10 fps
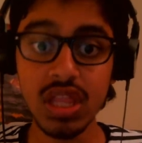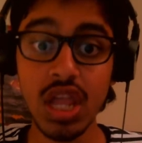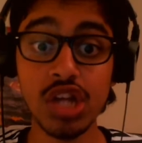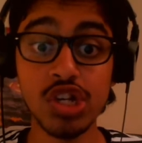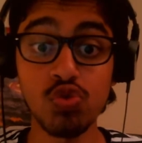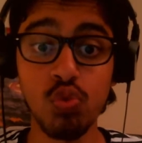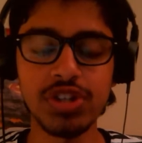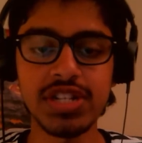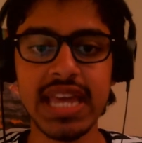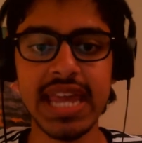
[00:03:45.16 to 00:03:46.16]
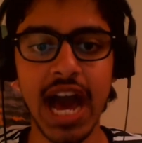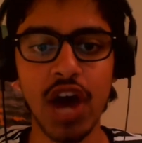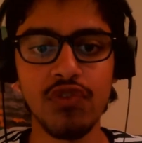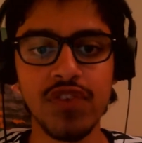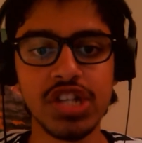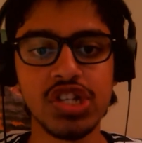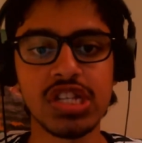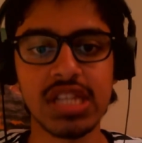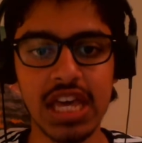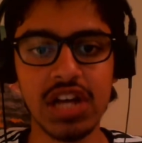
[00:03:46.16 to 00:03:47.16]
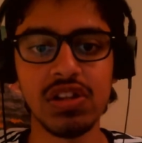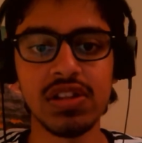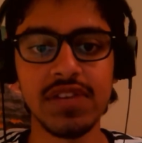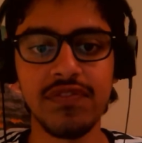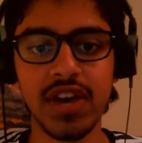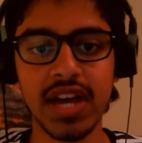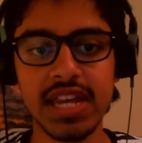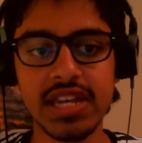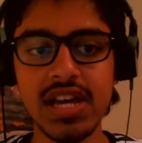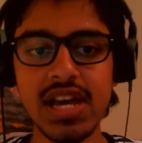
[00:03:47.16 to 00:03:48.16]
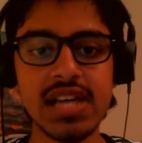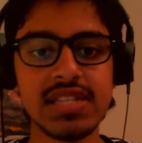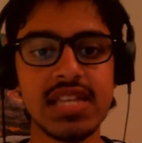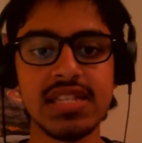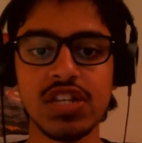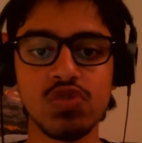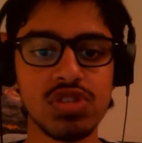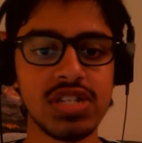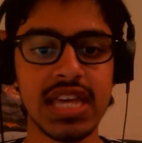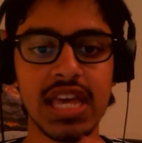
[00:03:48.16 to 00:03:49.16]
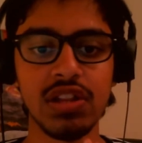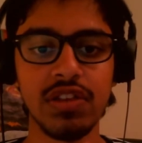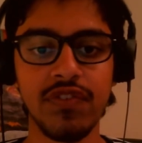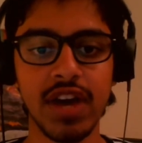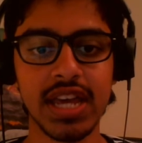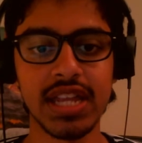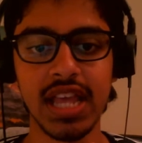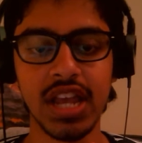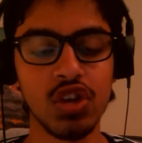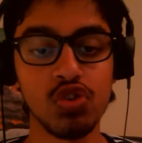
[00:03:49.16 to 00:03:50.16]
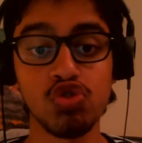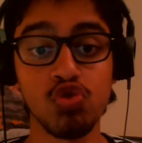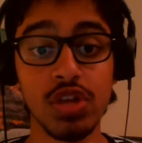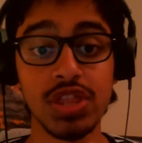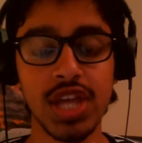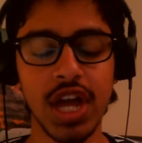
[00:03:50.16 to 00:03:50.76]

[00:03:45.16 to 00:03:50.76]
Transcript: just want to get out of it and just kill the fucking sensei, just wants to kill the fucking, like, squid thing.